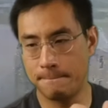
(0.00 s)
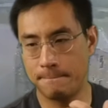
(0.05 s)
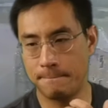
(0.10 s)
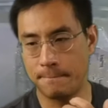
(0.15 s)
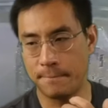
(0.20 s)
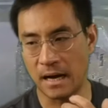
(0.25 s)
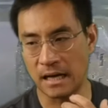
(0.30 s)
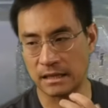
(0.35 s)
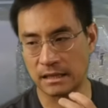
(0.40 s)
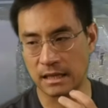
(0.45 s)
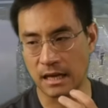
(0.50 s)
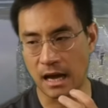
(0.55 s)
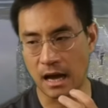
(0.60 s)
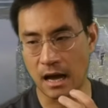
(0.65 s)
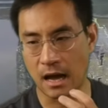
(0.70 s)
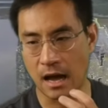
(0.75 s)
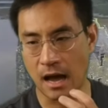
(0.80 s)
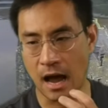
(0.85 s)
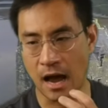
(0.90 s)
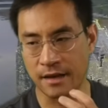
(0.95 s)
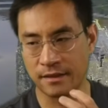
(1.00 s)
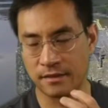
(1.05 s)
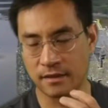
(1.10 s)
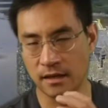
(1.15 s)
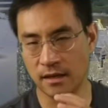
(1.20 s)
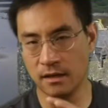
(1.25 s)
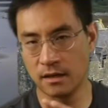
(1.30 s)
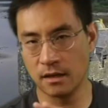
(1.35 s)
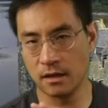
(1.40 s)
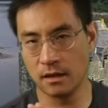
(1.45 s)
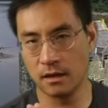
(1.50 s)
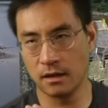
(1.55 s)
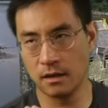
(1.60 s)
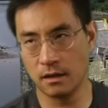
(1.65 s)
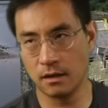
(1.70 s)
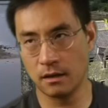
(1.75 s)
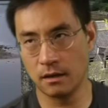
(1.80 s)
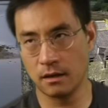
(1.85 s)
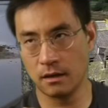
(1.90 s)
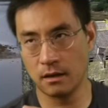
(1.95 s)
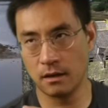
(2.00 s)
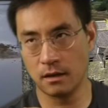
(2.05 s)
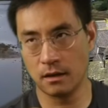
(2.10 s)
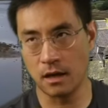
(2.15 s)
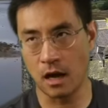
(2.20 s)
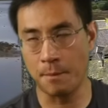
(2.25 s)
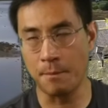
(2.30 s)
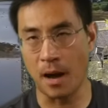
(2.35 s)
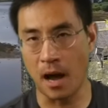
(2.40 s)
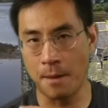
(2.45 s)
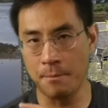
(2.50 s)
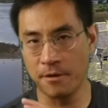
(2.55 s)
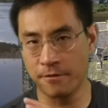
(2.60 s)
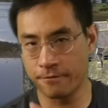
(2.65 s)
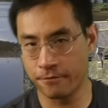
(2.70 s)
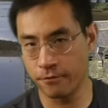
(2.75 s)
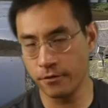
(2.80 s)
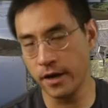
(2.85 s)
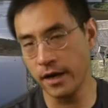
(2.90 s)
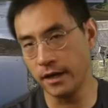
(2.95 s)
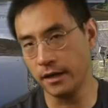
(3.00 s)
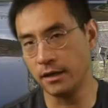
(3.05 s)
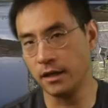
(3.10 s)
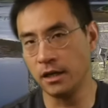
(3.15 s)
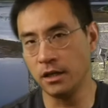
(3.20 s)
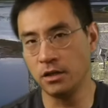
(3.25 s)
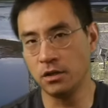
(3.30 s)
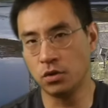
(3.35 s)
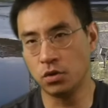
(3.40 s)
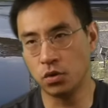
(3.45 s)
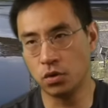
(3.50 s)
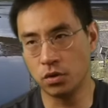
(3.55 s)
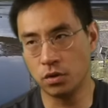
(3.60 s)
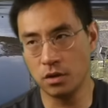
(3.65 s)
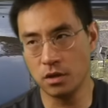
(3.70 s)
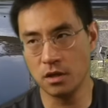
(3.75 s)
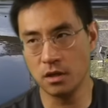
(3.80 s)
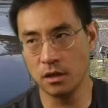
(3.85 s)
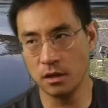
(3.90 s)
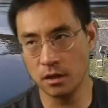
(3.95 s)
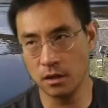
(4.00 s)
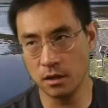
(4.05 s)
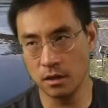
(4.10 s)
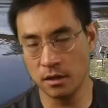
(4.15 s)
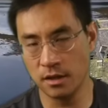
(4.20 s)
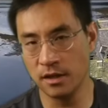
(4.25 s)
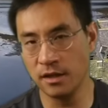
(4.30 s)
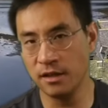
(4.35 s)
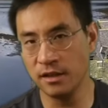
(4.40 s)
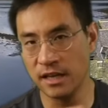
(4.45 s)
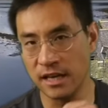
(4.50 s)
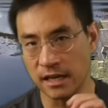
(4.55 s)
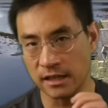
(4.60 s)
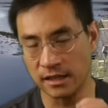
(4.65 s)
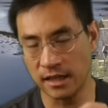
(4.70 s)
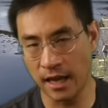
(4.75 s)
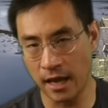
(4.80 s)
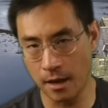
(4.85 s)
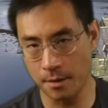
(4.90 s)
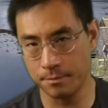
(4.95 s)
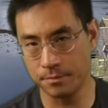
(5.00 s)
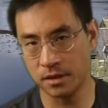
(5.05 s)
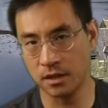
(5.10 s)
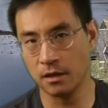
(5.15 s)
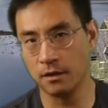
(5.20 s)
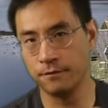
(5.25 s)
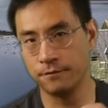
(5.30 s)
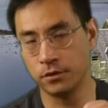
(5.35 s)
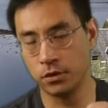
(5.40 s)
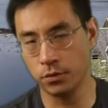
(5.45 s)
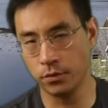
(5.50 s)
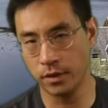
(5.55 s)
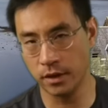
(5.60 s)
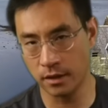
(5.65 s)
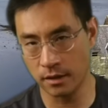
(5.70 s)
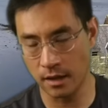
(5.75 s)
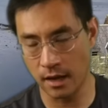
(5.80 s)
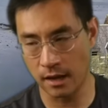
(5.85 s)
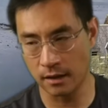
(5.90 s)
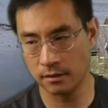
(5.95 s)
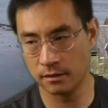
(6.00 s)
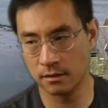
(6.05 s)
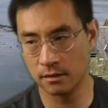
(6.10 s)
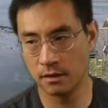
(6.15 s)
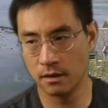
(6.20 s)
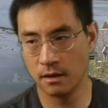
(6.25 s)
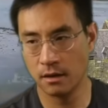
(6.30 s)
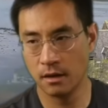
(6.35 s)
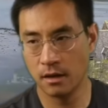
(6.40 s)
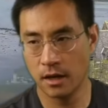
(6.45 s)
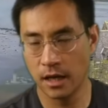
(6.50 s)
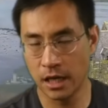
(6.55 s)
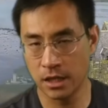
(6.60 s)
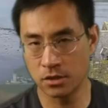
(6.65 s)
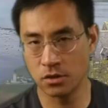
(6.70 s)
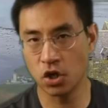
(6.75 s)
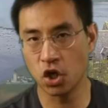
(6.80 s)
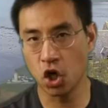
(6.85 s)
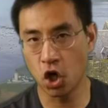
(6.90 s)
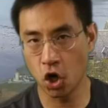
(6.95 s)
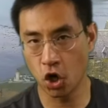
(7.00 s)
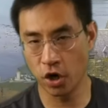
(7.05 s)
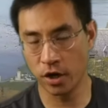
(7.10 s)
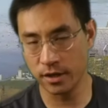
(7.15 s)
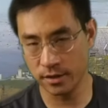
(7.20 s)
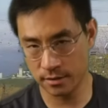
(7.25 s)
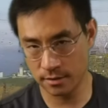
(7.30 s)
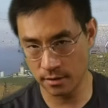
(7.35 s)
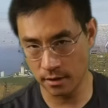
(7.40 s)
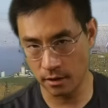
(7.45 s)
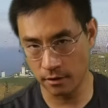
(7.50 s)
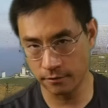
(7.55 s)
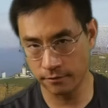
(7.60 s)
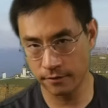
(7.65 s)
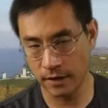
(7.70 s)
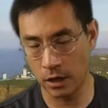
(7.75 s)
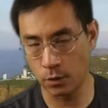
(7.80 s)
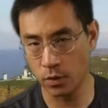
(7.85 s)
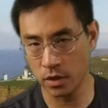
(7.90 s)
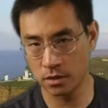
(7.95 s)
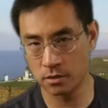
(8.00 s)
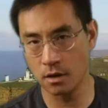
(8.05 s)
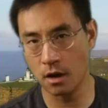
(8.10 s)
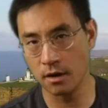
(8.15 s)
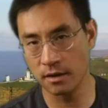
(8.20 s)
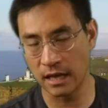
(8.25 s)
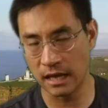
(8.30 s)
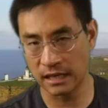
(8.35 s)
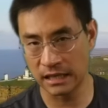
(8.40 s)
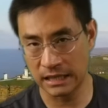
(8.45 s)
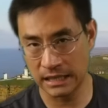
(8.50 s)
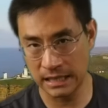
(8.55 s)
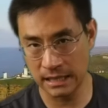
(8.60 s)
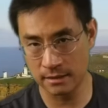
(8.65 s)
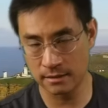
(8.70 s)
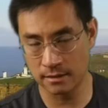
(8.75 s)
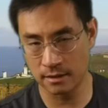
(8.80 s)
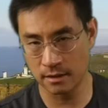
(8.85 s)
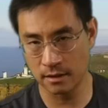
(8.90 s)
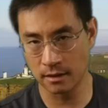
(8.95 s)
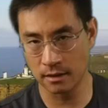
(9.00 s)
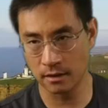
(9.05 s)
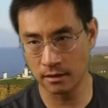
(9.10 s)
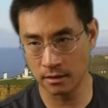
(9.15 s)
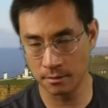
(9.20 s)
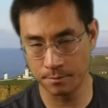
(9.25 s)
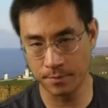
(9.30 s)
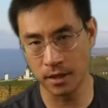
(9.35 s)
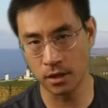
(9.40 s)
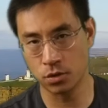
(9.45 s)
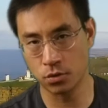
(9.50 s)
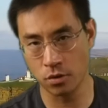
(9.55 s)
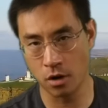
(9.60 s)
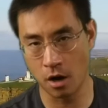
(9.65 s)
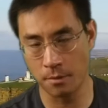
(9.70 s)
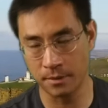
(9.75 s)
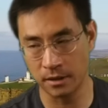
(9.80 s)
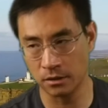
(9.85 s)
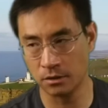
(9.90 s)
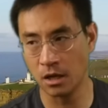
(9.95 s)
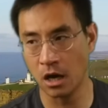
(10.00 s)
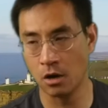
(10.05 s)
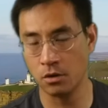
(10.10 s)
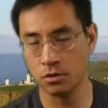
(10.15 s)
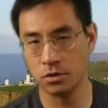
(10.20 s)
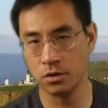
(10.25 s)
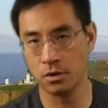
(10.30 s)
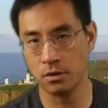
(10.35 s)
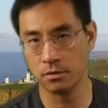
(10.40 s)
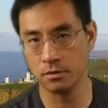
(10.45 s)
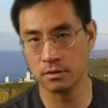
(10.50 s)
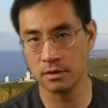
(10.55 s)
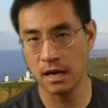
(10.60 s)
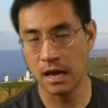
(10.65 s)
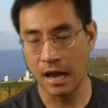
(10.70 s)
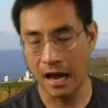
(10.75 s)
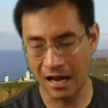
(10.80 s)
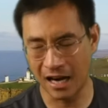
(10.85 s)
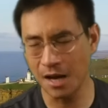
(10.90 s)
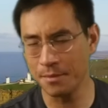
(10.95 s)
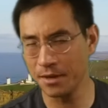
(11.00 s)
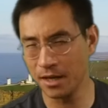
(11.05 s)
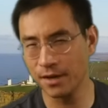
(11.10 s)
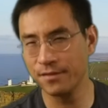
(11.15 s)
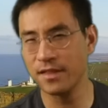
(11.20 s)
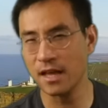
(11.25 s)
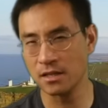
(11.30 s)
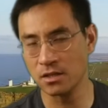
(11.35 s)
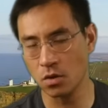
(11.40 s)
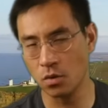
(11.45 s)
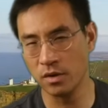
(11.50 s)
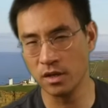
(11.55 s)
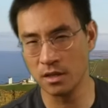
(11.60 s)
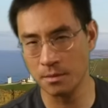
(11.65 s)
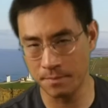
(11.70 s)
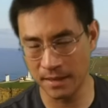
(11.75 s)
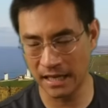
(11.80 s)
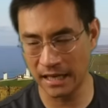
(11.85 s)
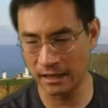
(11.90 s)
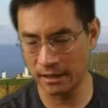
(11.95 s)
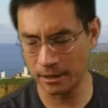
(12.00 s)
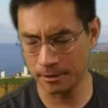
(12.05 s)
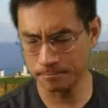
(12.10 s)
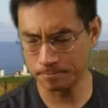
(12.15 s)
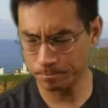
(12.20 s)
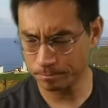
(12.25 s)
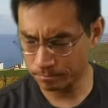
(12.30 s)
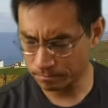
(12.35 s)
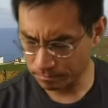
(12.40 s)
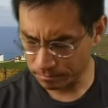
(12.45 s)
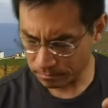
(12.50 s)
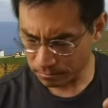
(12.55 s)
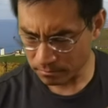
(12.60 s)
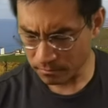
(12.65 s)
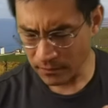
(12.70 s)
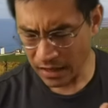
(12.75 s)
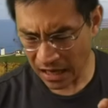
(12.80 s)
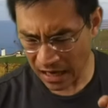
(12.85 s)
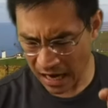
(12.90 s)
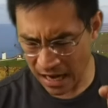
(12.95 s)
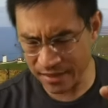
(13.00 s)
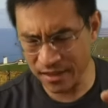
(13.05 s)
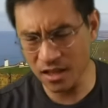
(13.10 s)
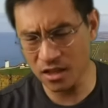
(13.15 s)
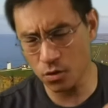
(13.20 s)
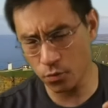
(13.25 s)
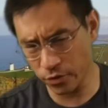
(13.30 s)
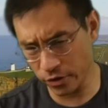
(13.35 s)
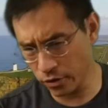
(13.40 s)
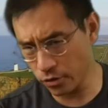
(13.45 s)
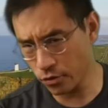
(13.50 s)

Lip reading: but I think I'm afraid in the attempt of doing that, it's going to hurt itself. And we saw that yesterday in the big drop in Dow Jones. And I believe that's only the beginning. I think the real